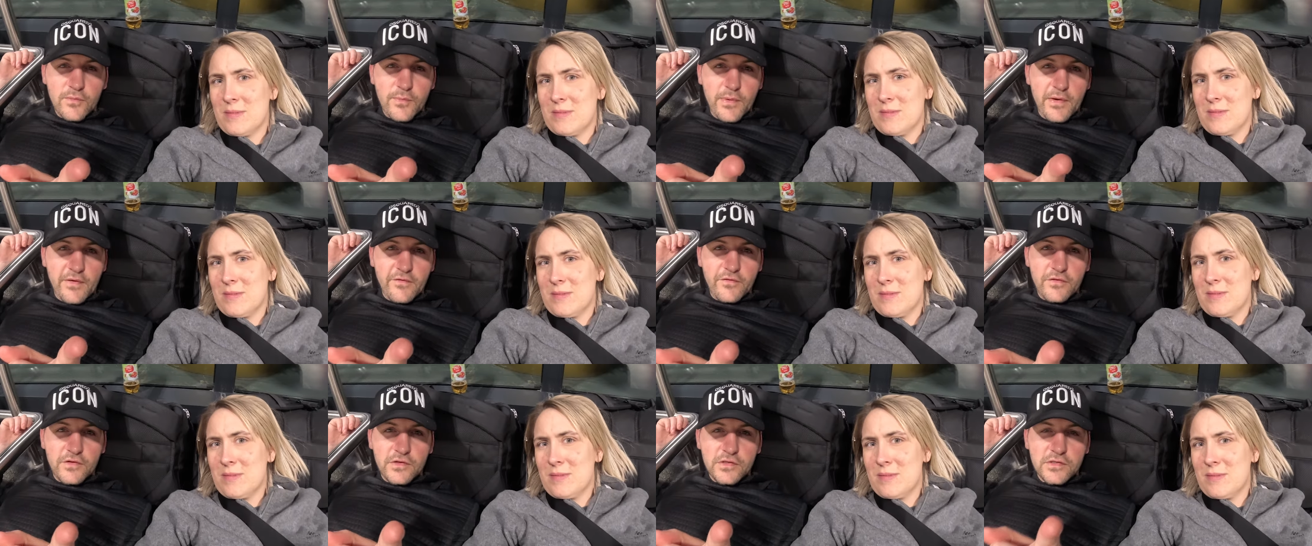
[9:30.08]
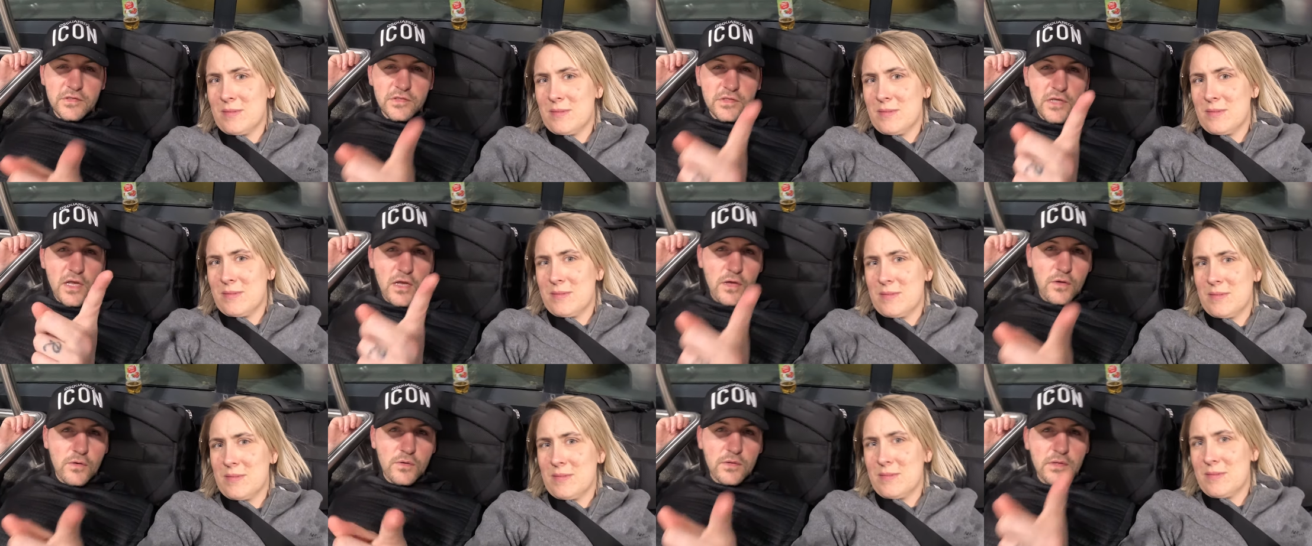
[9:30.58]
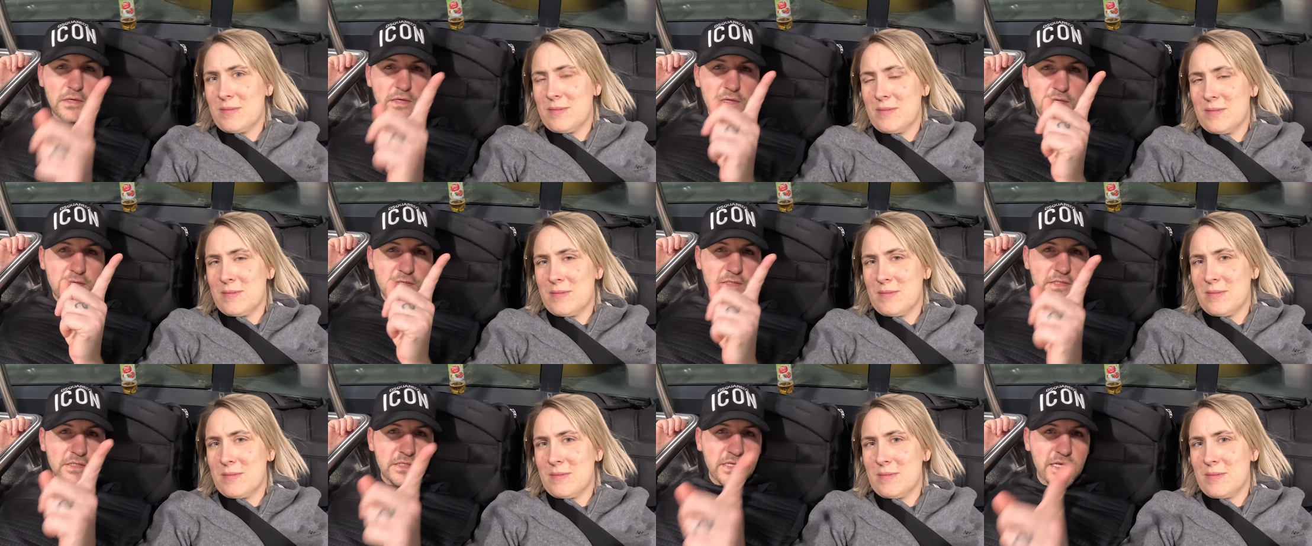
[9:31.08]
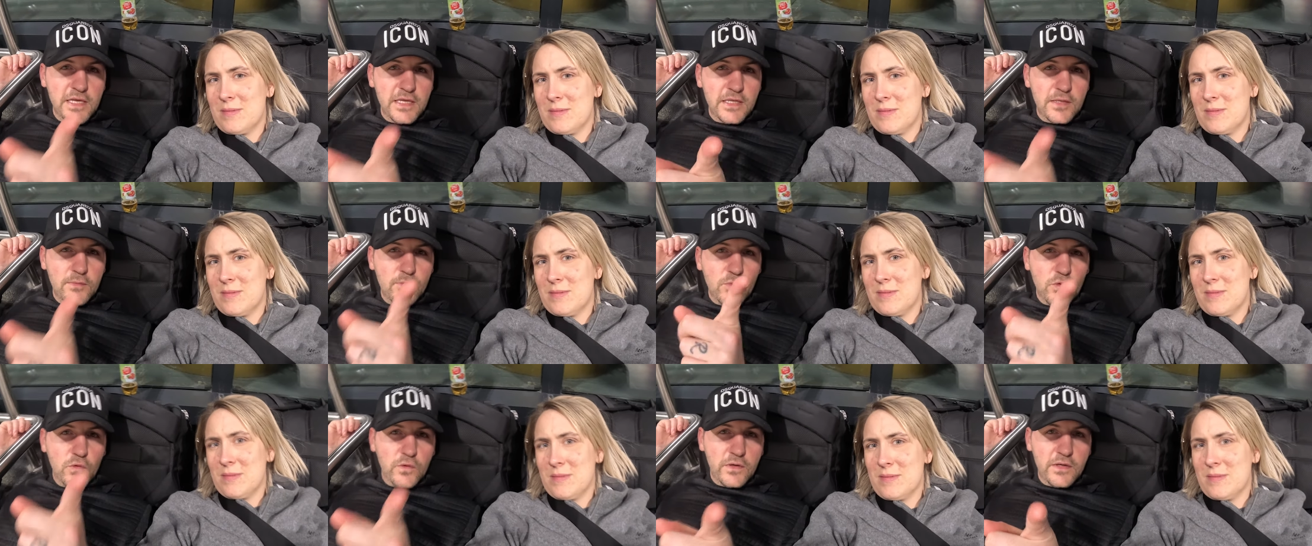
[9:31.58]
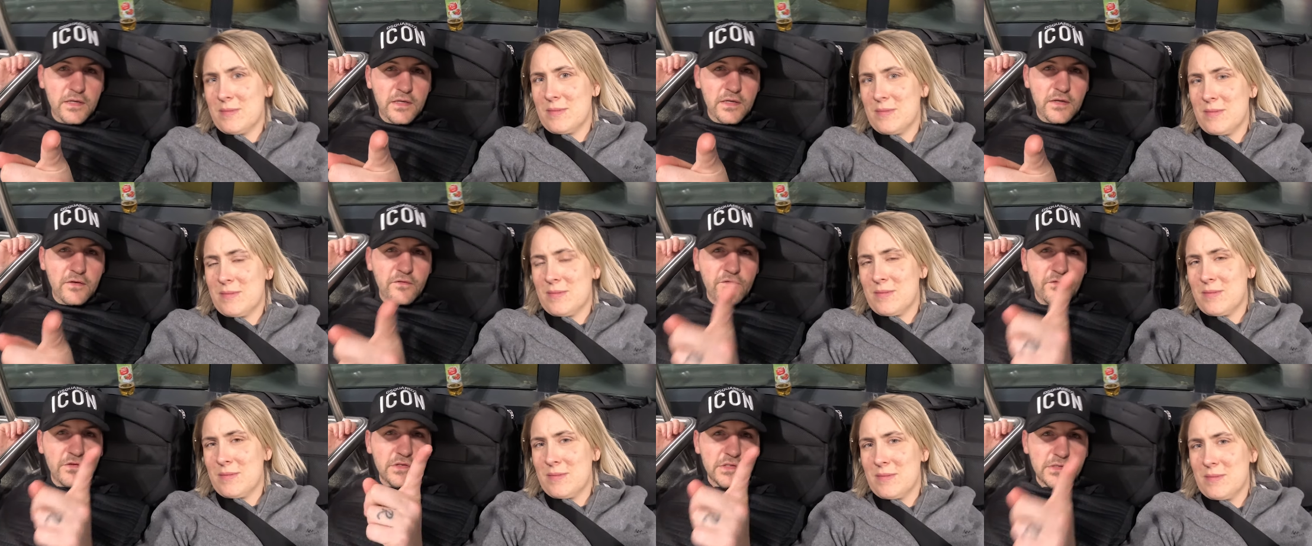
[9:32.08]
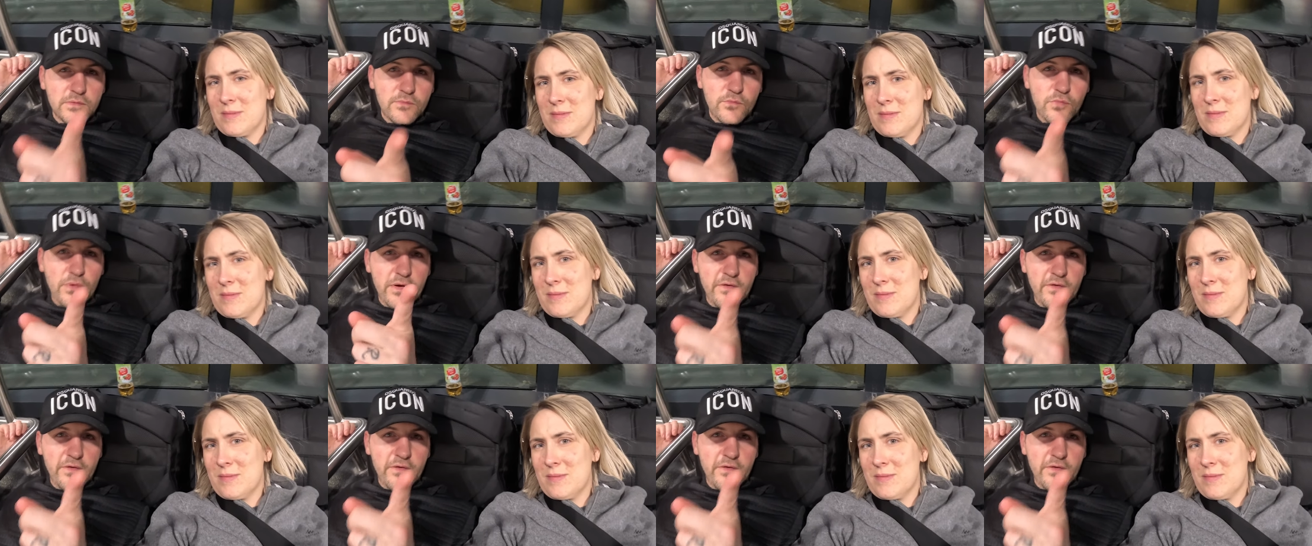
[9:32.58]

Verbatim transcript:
Speaker 1: for breakfast. So, see you in the morning for some